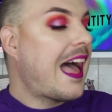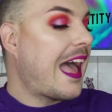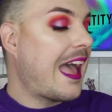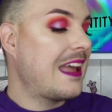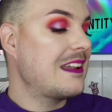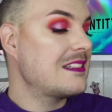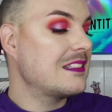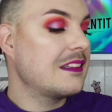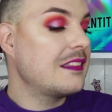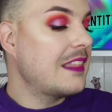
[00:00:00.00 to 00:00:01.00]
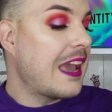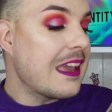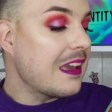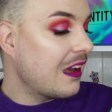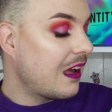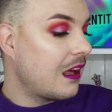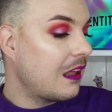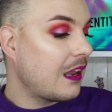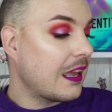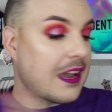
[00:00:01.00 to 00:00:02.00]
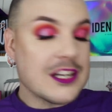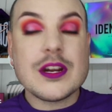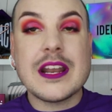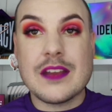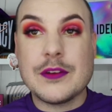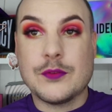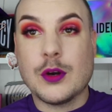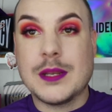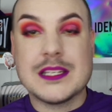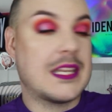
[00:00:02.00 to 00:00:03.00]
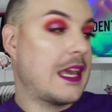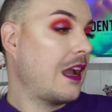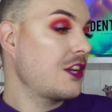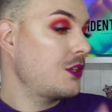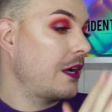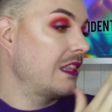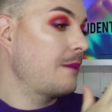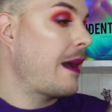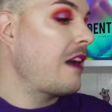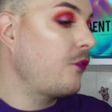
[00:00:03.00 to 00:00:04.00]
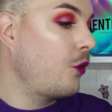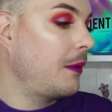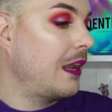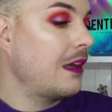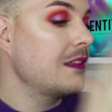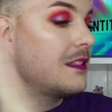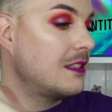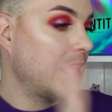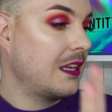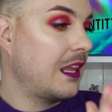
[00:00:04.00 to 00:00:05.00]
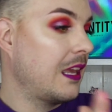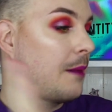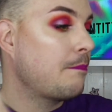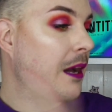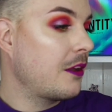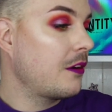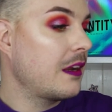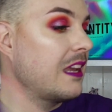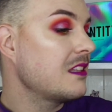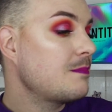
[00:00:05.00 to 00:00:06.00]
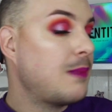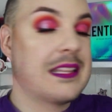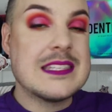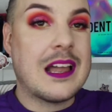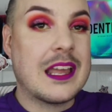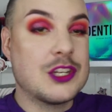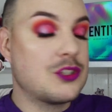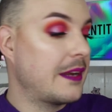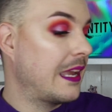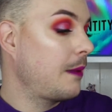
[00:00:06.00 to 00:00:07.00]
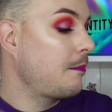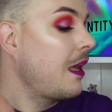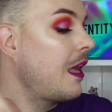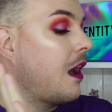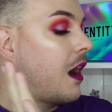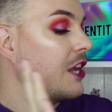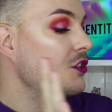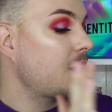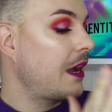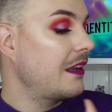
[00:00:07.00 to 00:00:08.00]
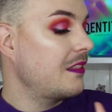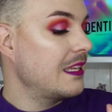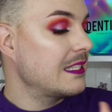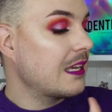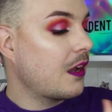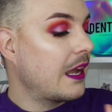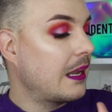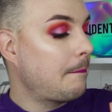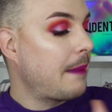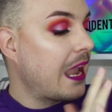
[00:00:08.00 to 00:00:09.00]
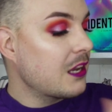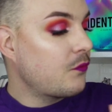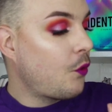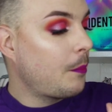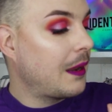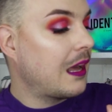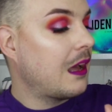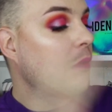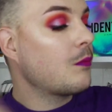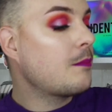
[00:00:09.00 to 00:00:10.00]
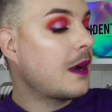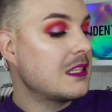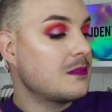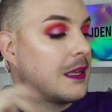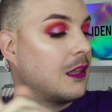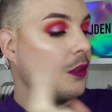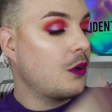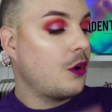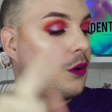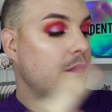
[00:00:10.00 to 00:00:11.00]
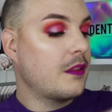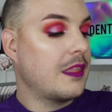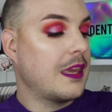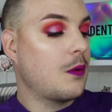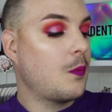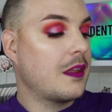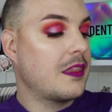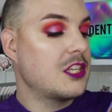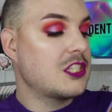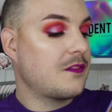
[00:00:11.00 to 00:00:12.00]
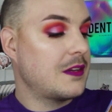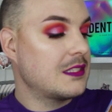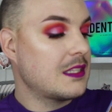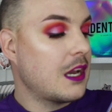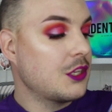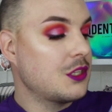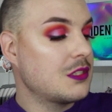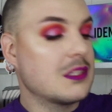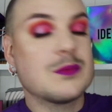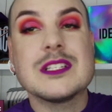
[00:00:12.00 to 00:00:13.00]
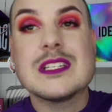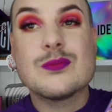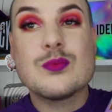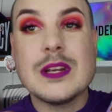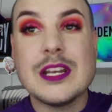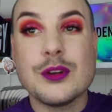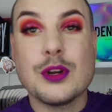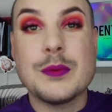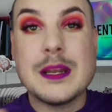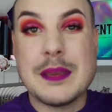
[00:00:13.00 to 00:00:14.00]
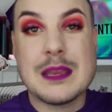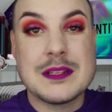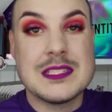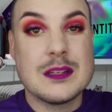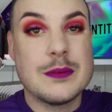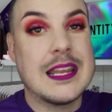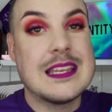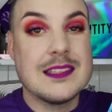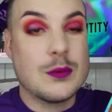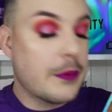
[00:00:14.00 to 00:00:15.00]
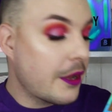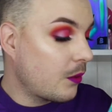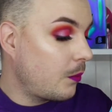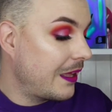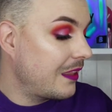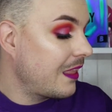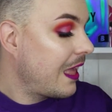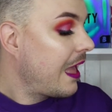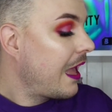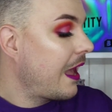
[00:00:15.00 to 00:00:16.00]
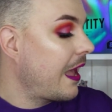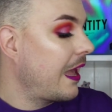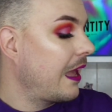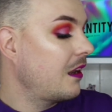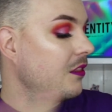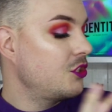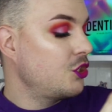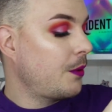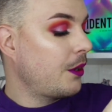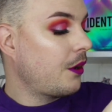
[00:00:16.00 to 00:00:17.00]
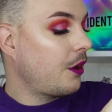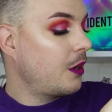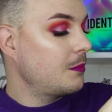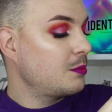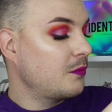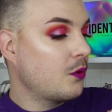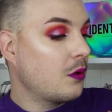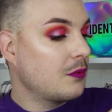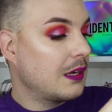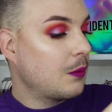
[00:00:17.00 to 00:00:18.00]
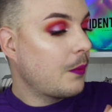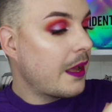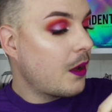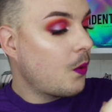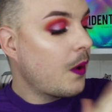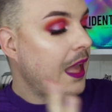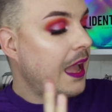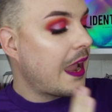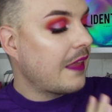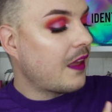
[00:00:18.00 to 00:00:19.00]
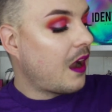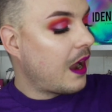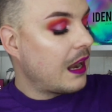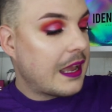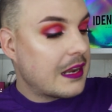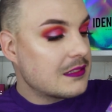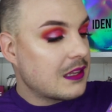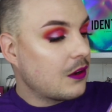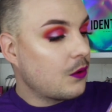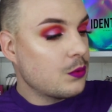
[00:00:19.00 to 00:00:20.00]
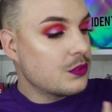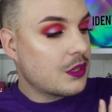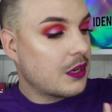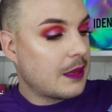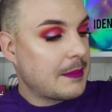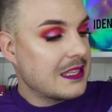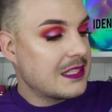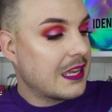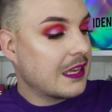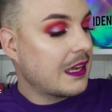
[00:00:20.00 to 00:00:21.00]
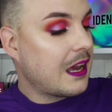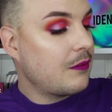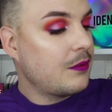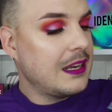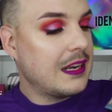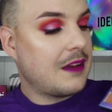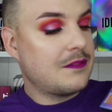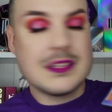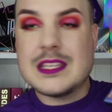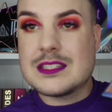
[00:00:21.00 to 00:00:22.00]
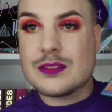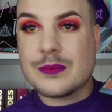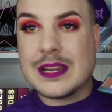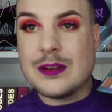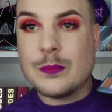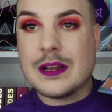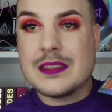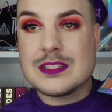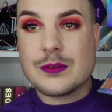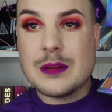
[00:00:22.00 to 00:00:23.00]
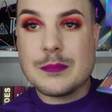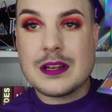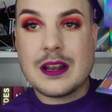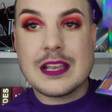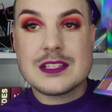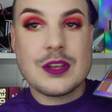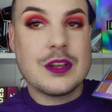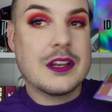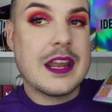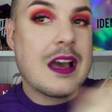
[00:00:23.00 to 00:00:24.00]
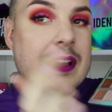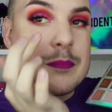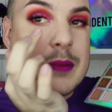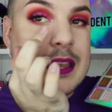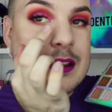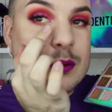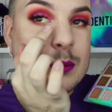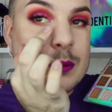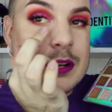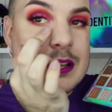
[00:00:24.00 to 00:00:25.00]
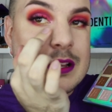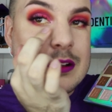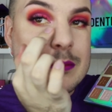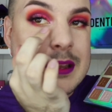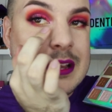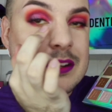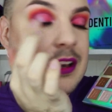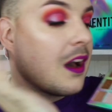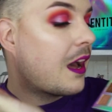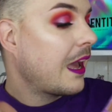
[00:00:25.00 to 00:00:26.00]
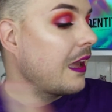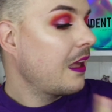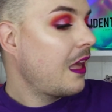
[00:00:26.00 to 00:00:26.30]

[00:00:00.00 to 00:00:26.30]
And they, like, I tried every formula today. I tried the matte formula, sickening, buttery, blends out like a dream. I tried this kind of baked formula, reminds me a lot of the one that Jeffree Star uses, which is really good, really pigmented, really easy to work with. And the duochromes performed really well. And the highlighters are also amazing. I really loved this green one. This green one, like, turned it out in my inner corner on my under eye.